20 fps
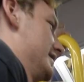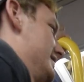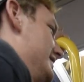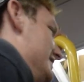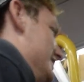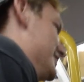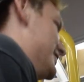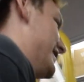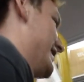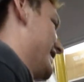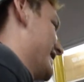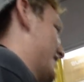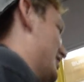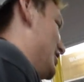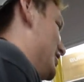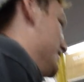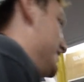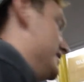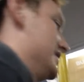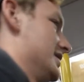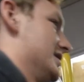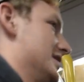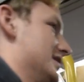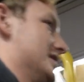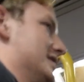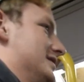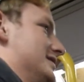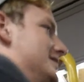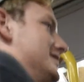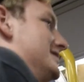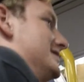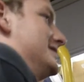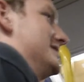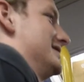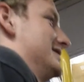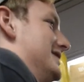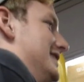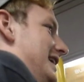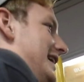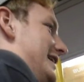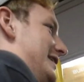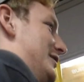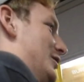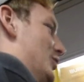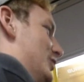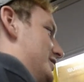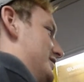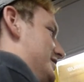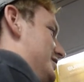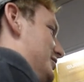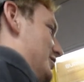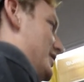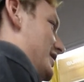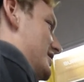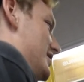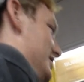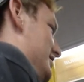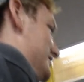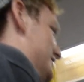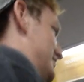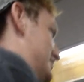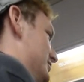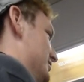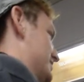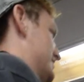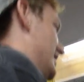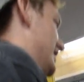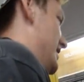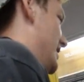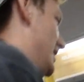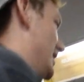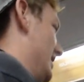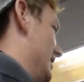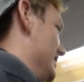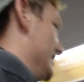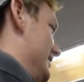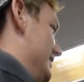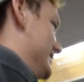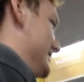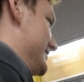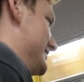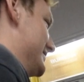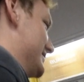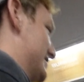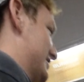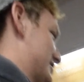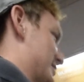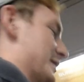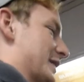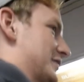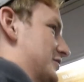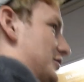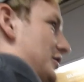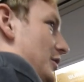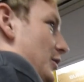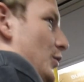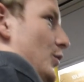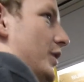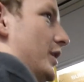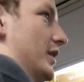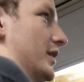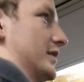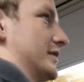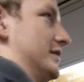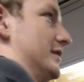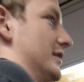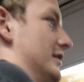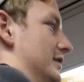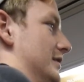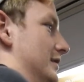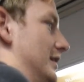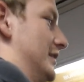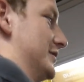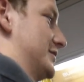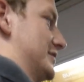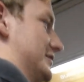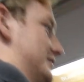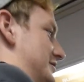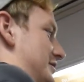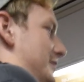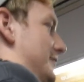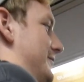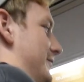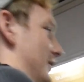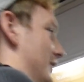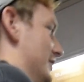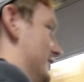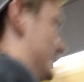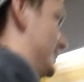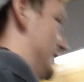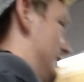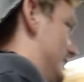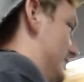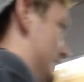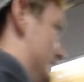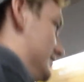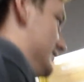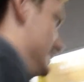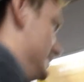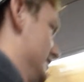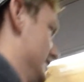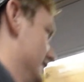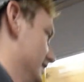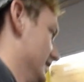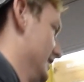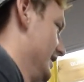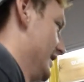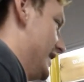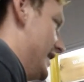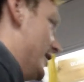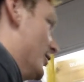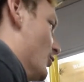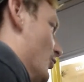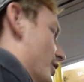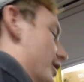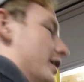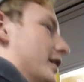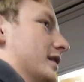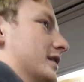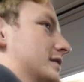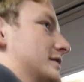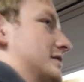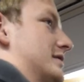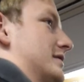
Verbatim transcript: The other day I called the, uh, I didn't know what to do. I called the suicide hotline just to make sure it worked. You know, I was concerned for other people. It worked.